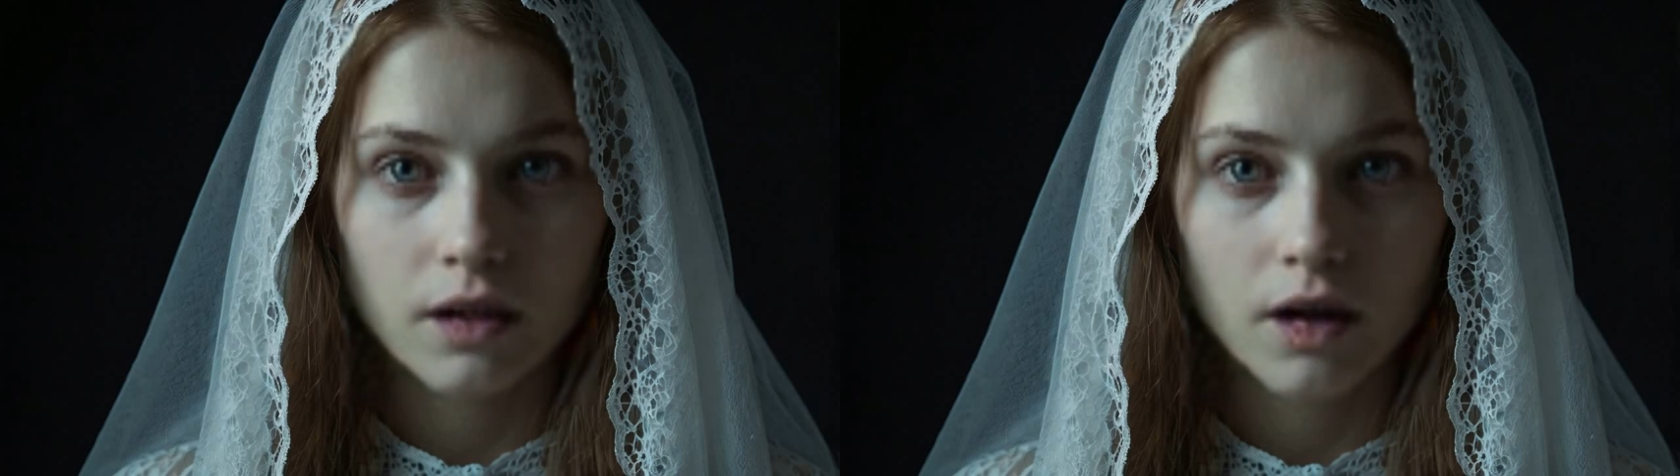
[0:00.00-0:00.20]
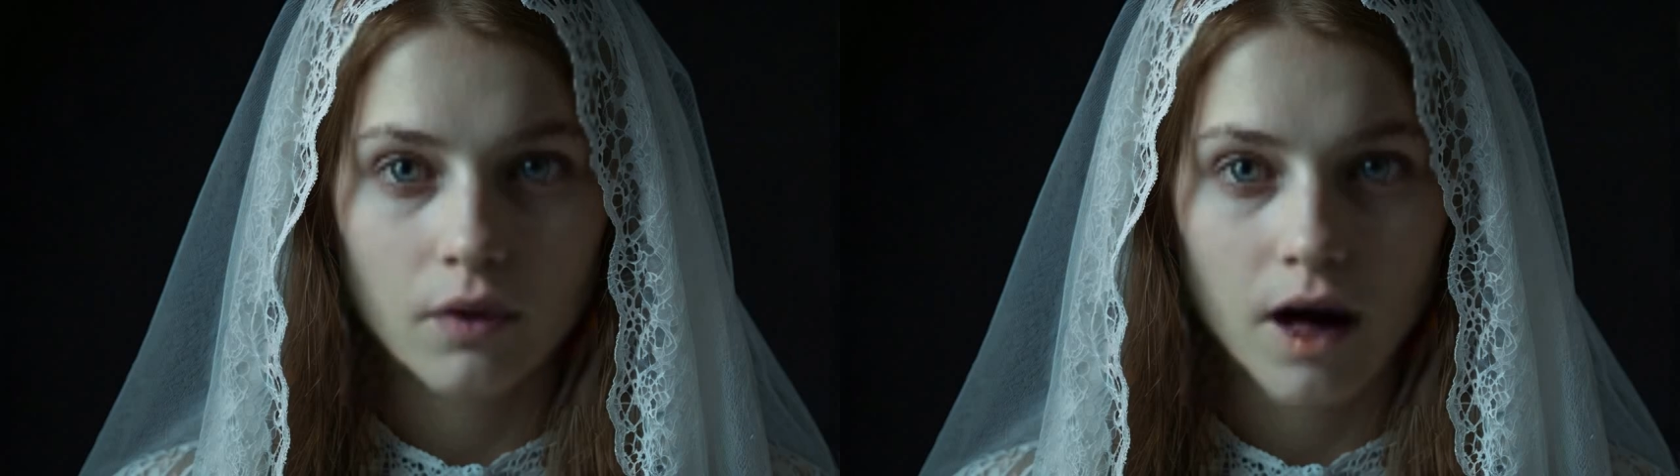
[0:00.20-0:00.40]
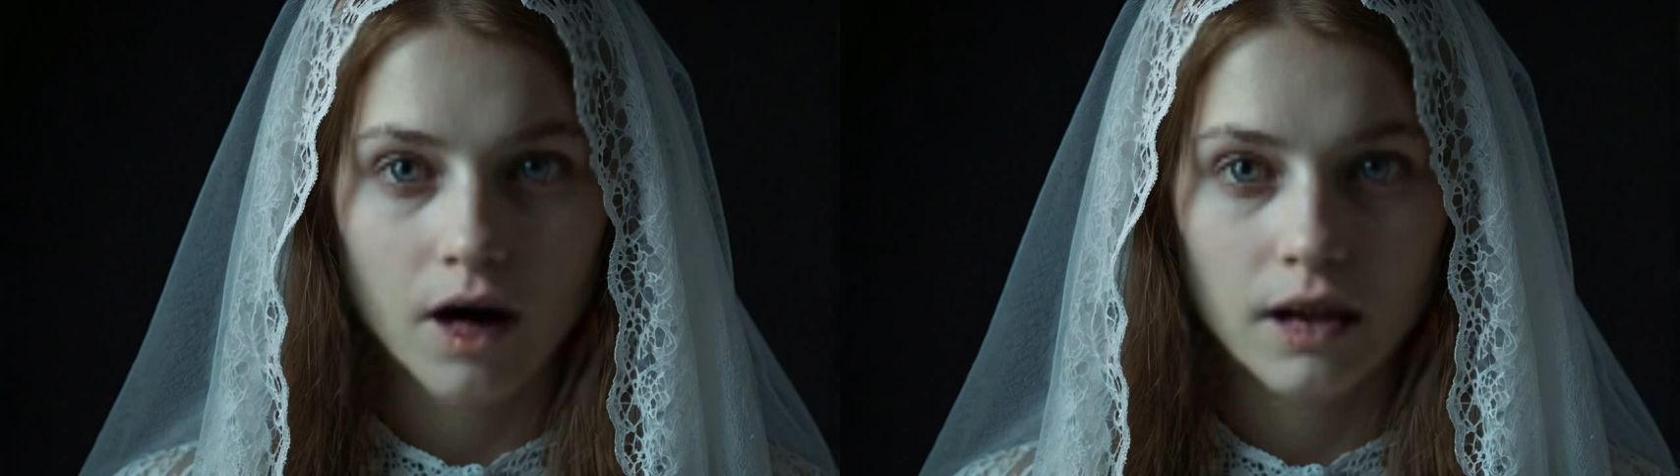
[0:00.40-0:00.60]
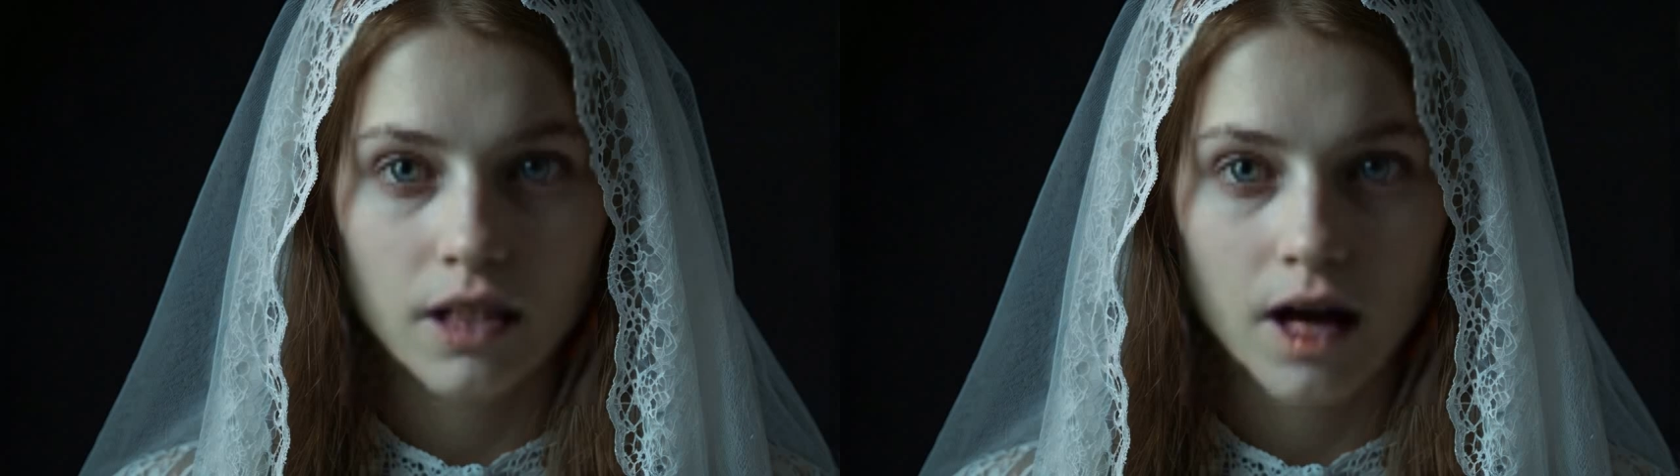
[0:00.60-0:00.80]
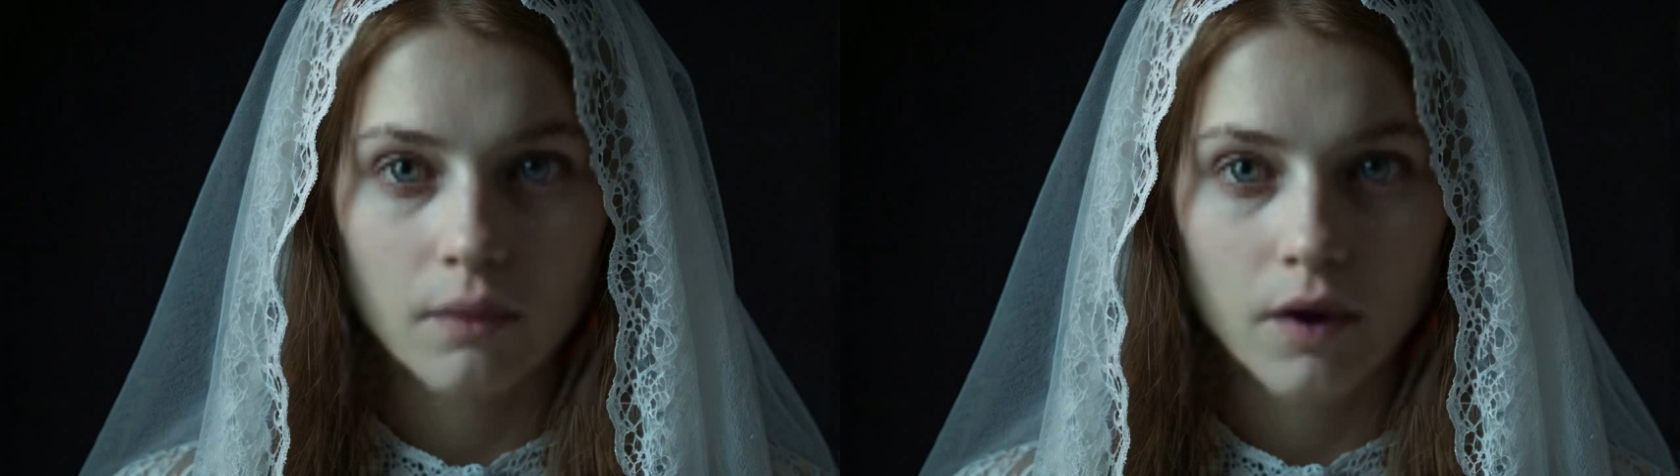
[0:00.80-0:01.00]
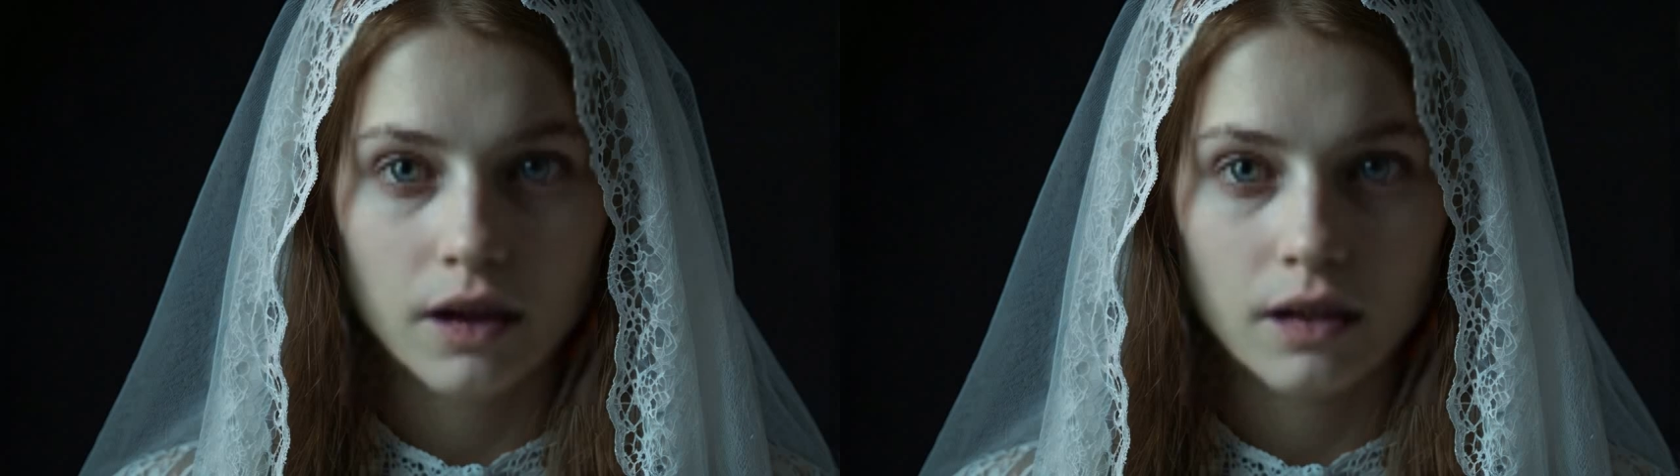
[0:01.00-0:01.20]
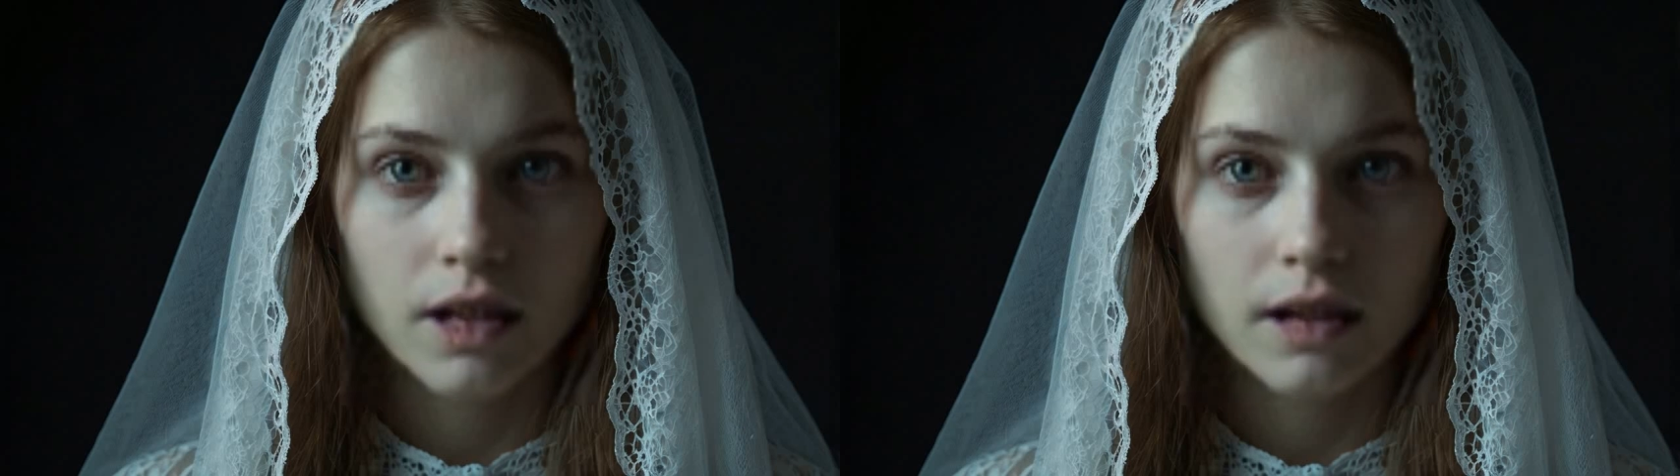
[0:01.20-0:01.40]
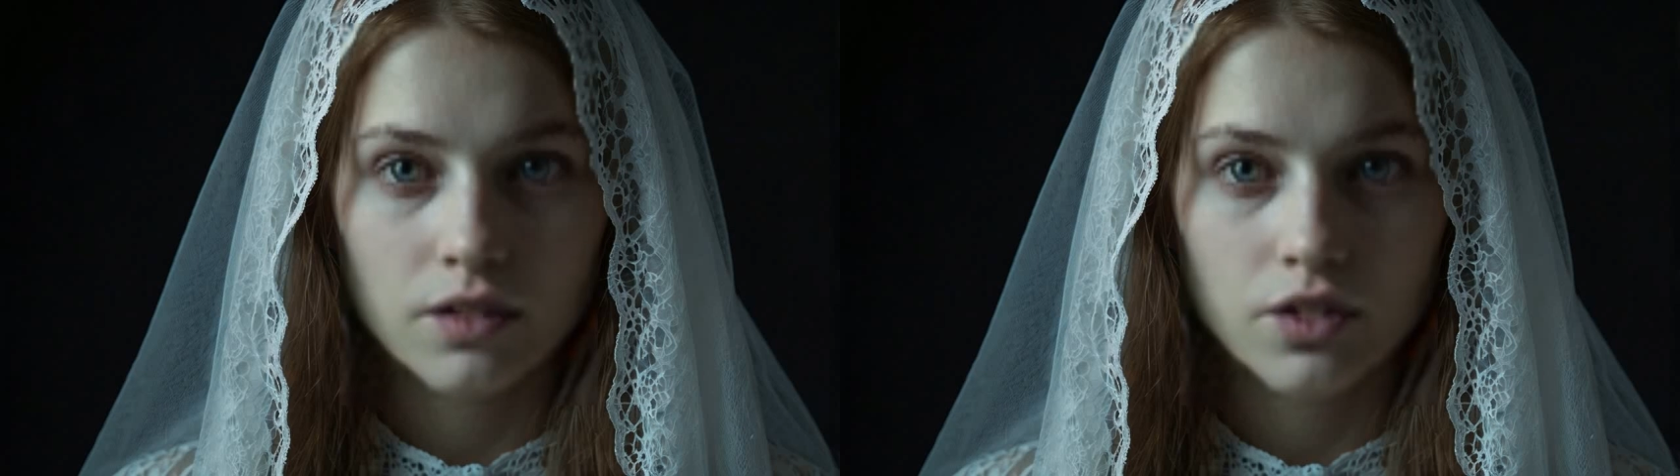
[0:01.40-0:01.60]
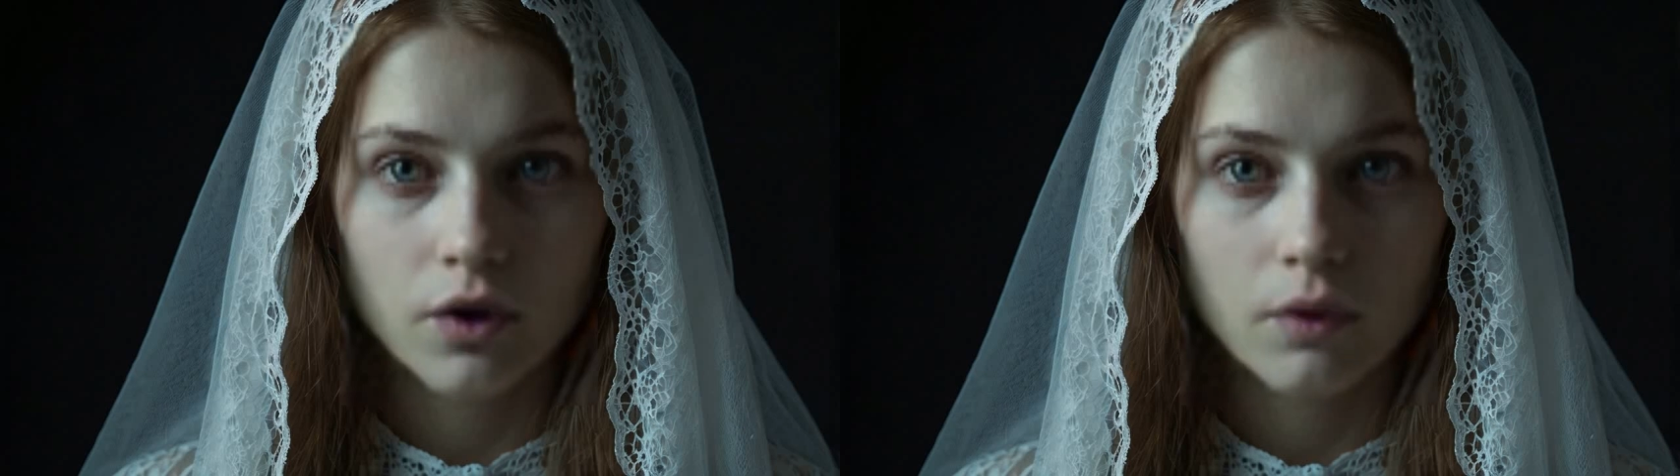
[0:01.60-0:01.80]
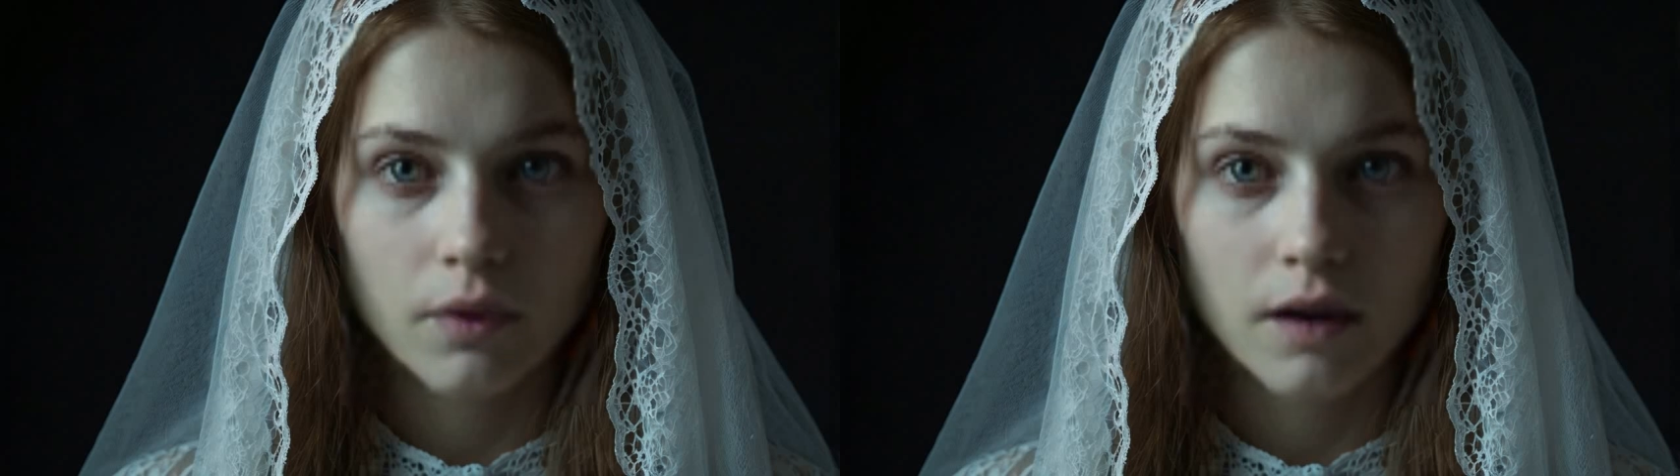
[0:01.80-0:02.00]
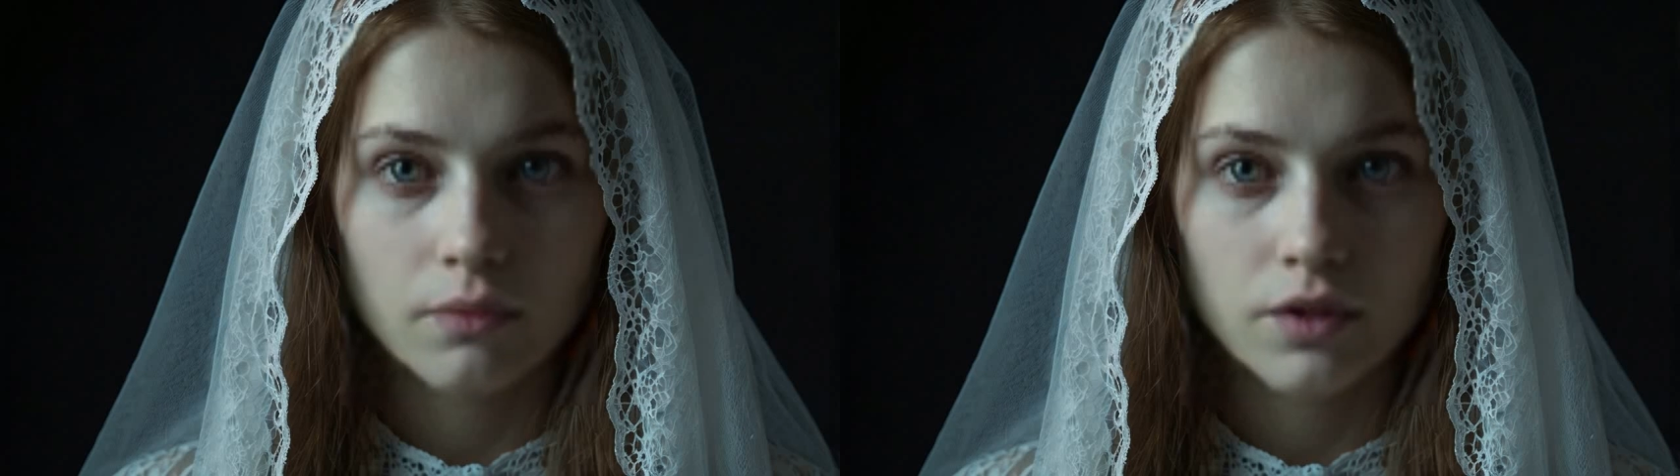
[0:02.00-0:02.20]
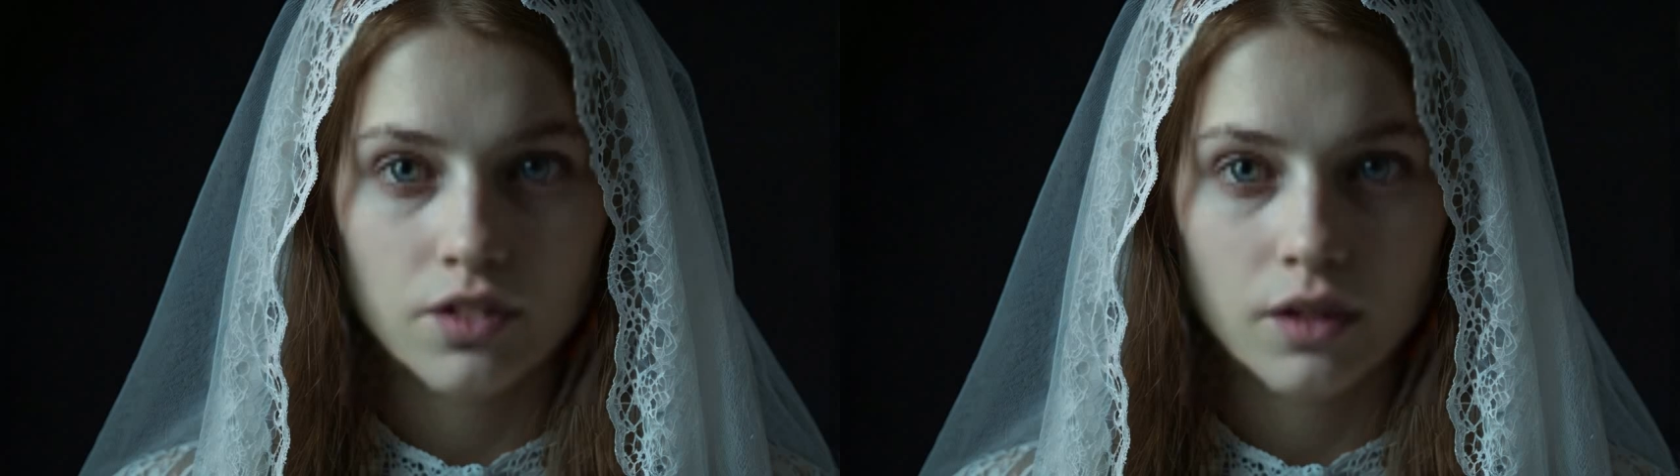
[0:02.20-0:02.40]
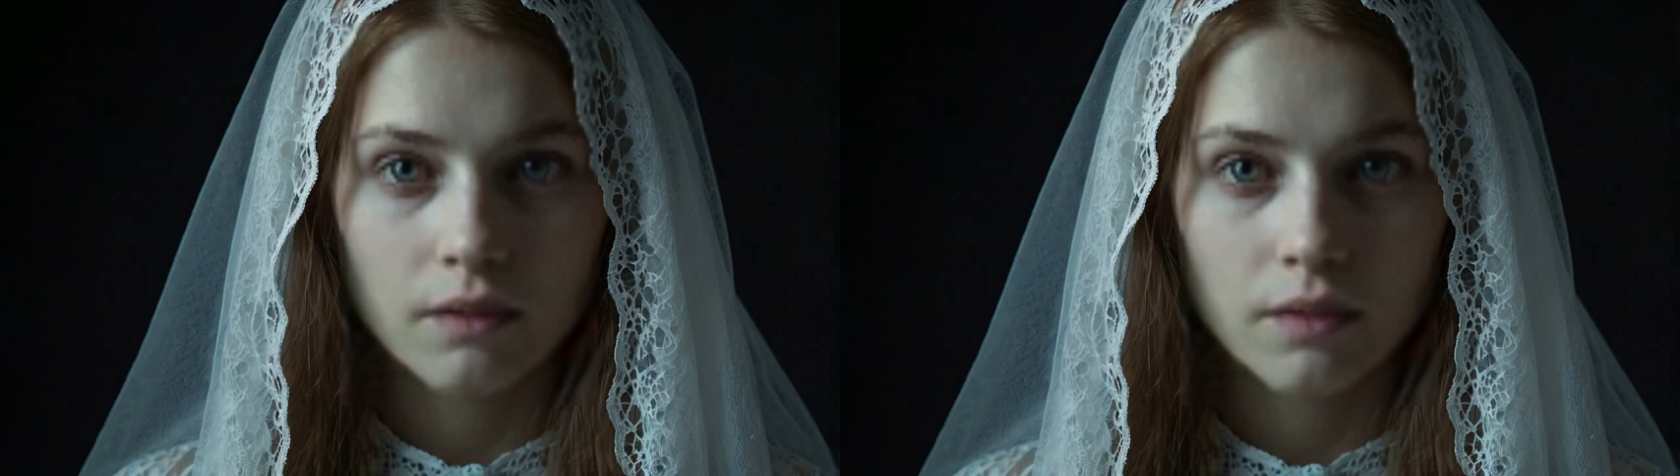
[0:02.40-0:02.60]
her heart hammering against her ribs.